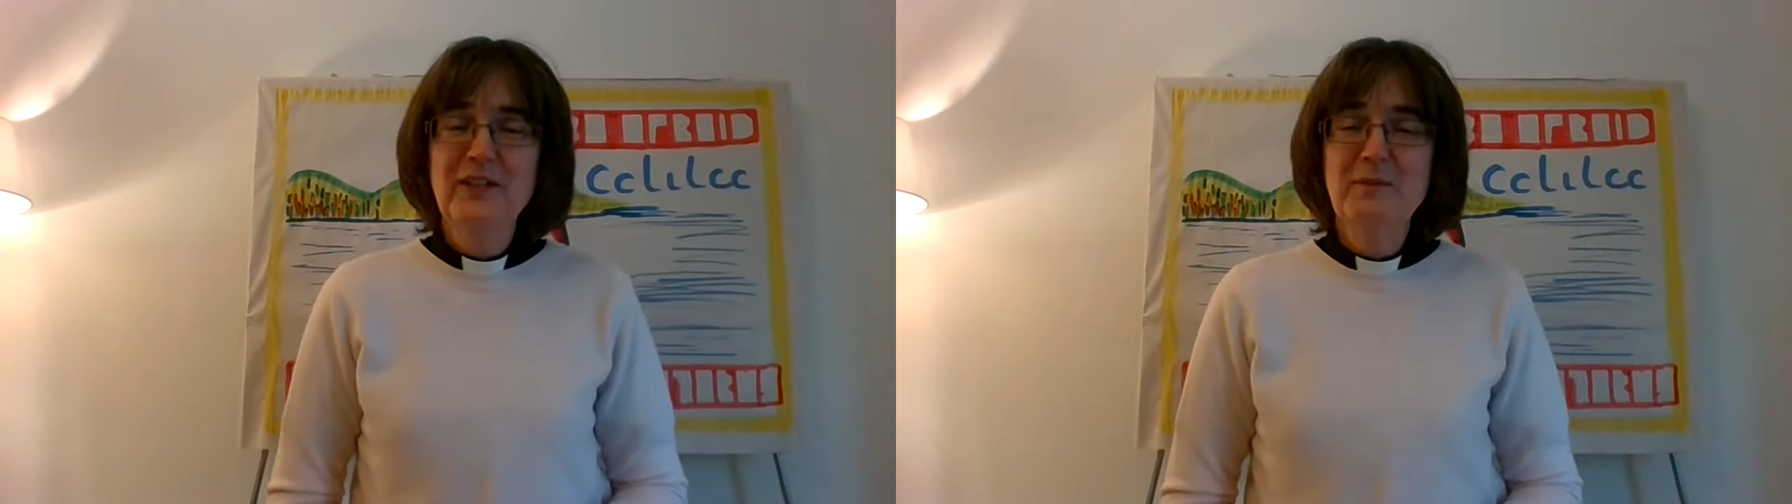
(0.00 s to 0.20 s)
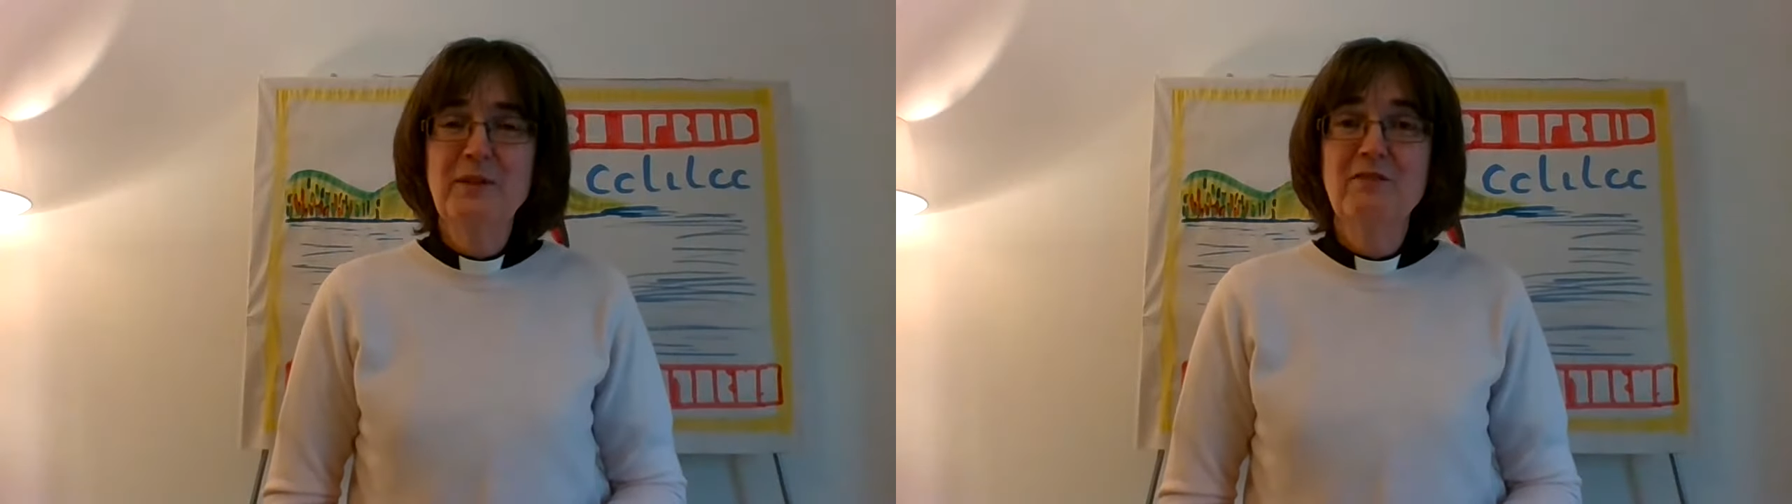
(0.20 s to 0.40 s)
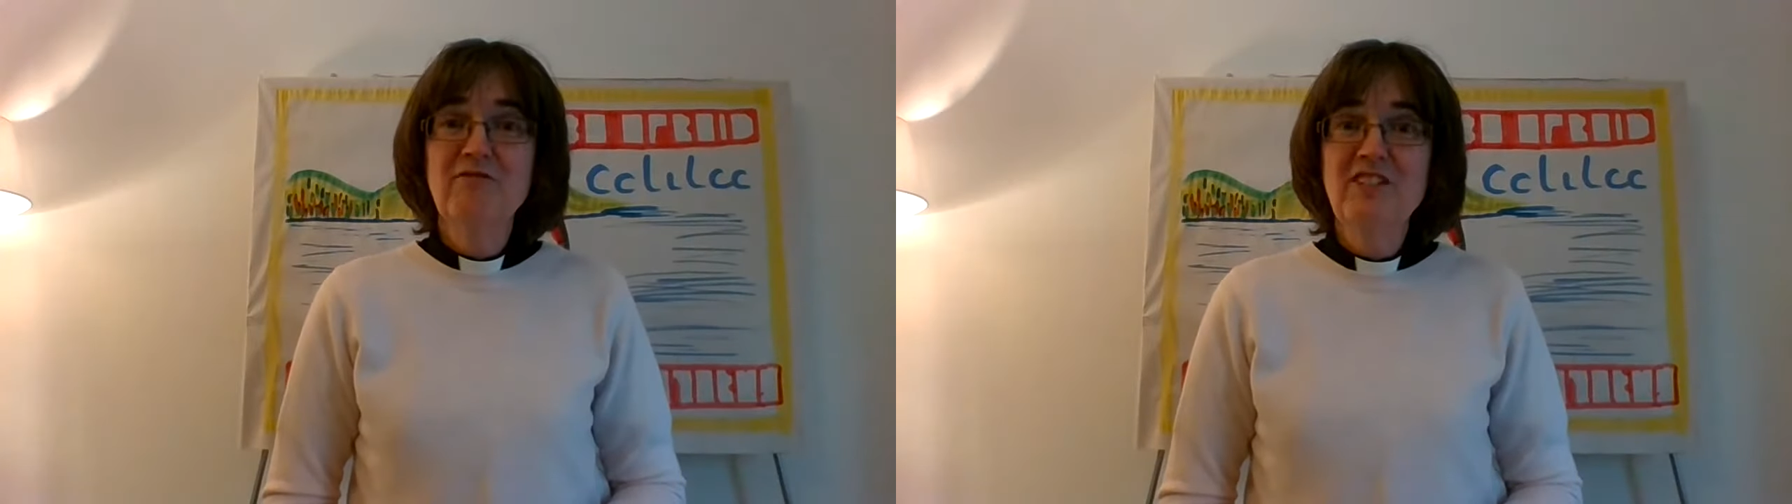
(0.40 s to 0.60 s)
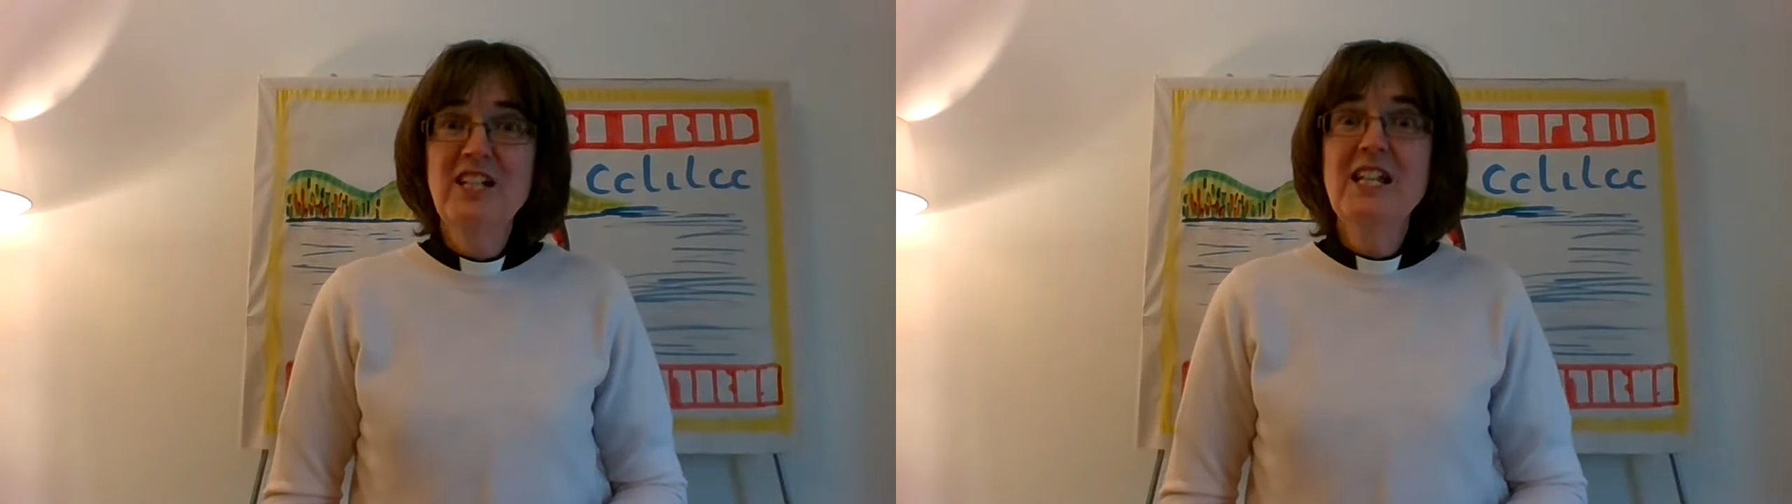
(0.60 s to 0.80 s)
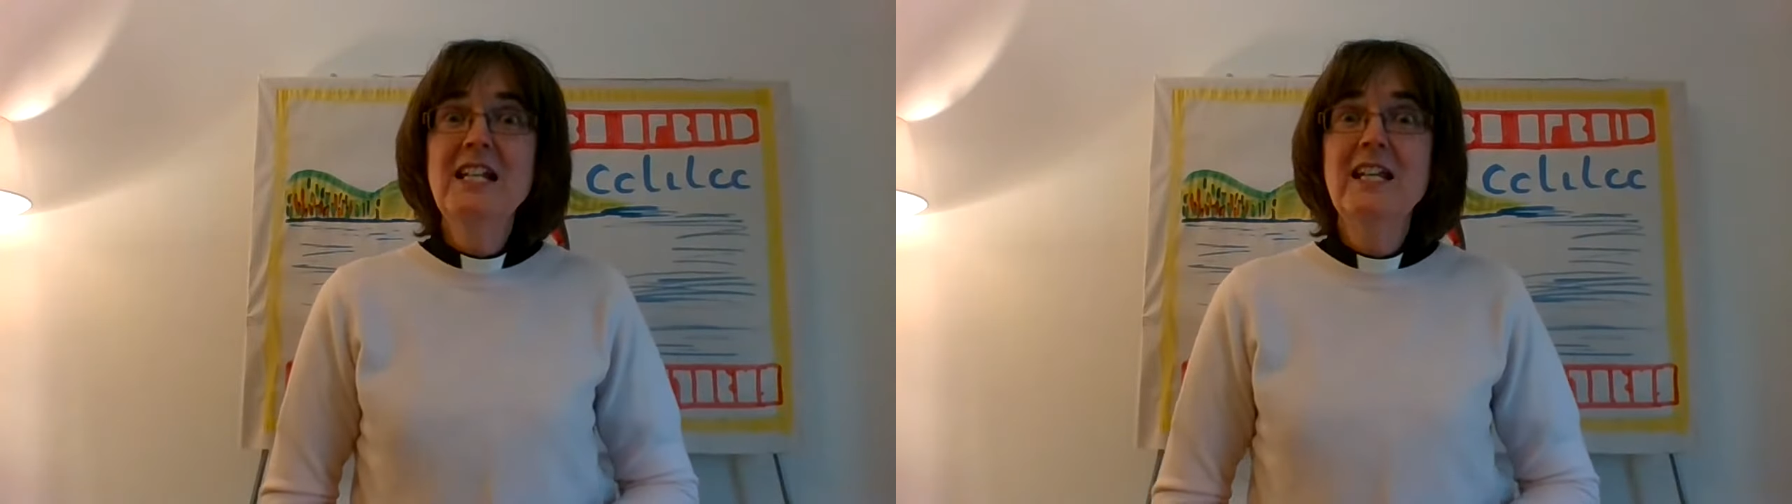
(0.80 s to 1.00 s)
to be
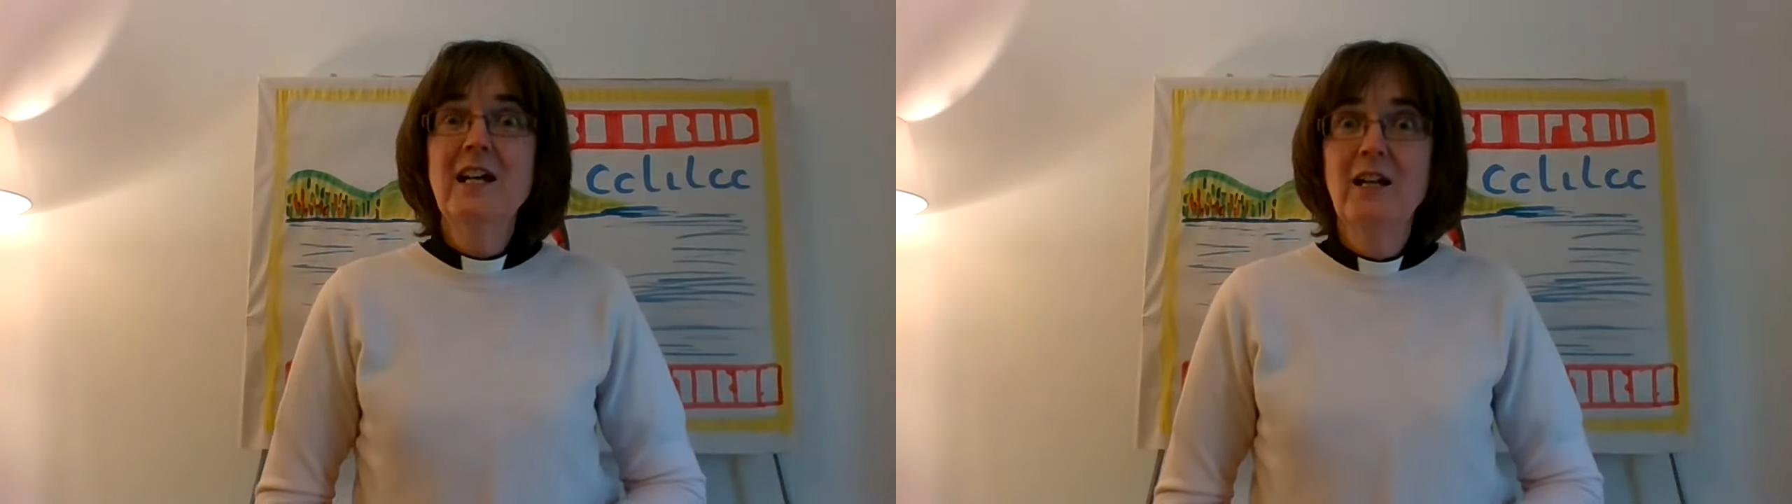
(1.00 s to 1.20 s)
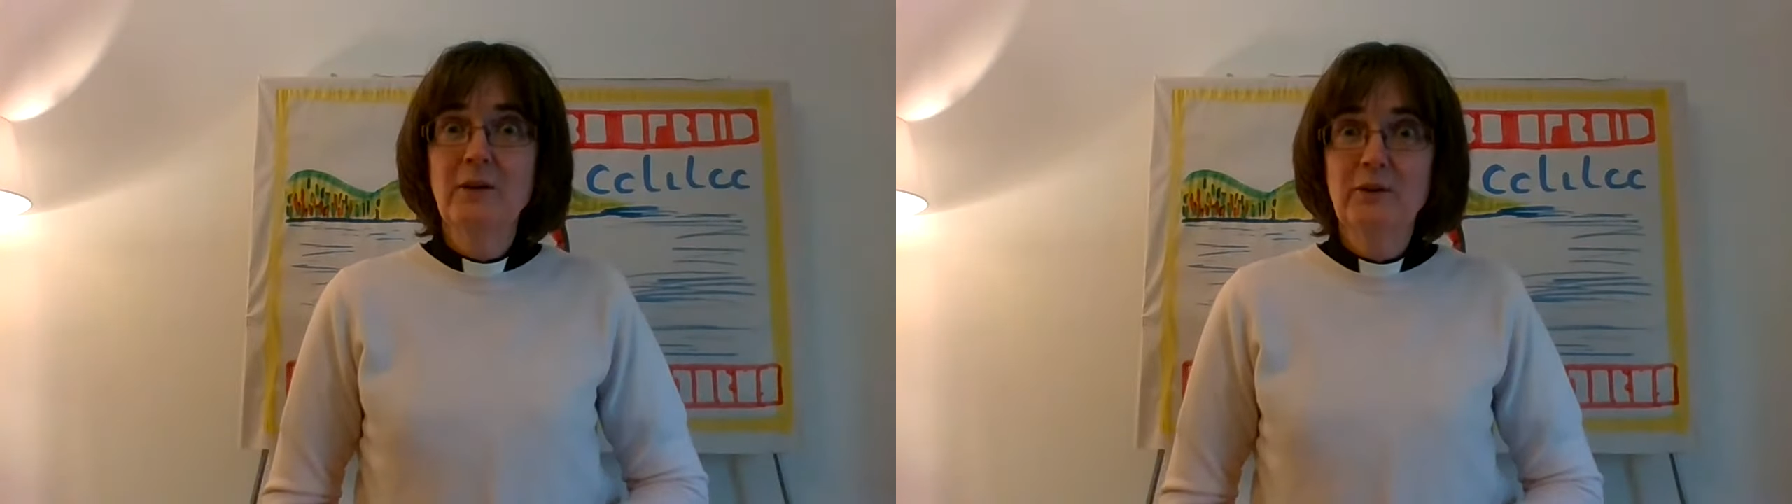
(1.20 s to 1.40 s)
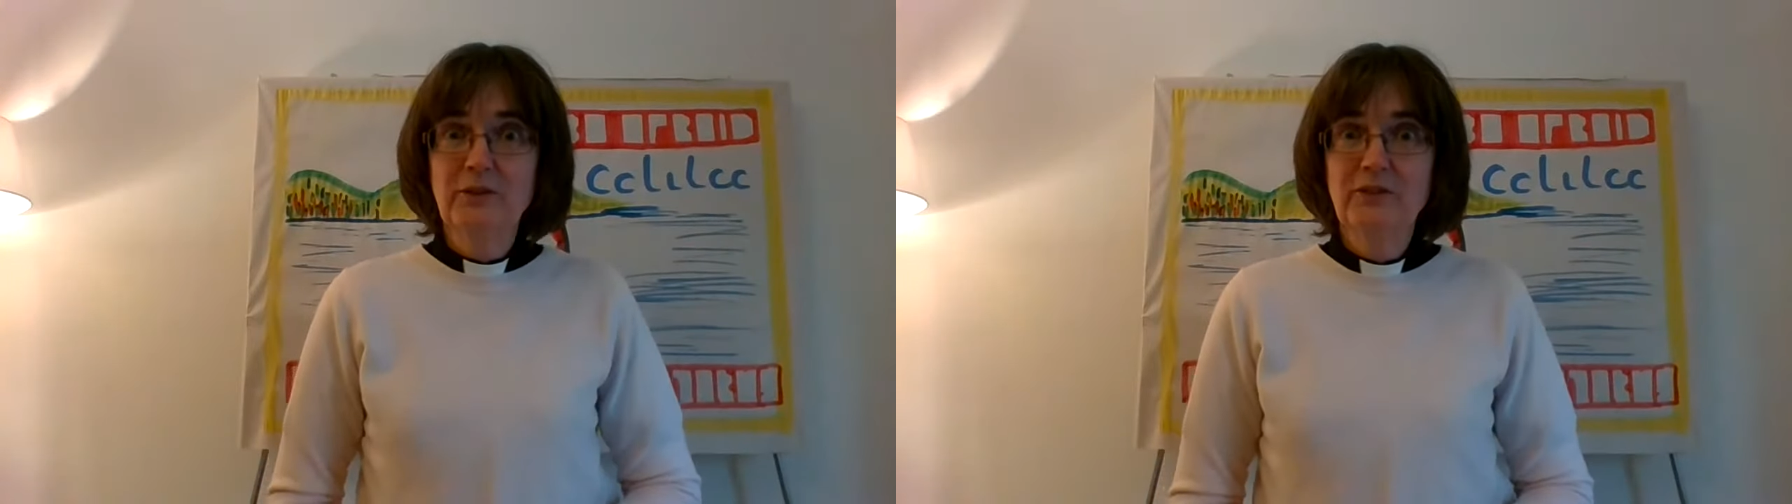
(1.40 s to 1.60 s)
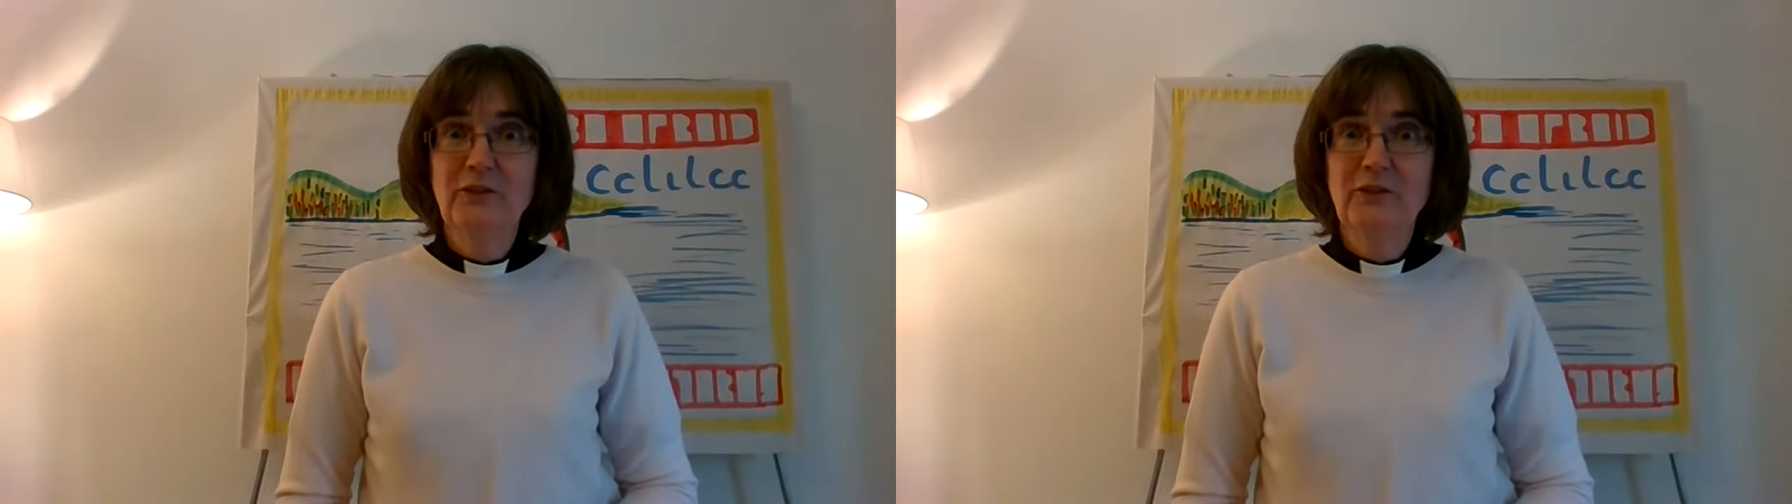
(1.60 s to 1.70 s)
really close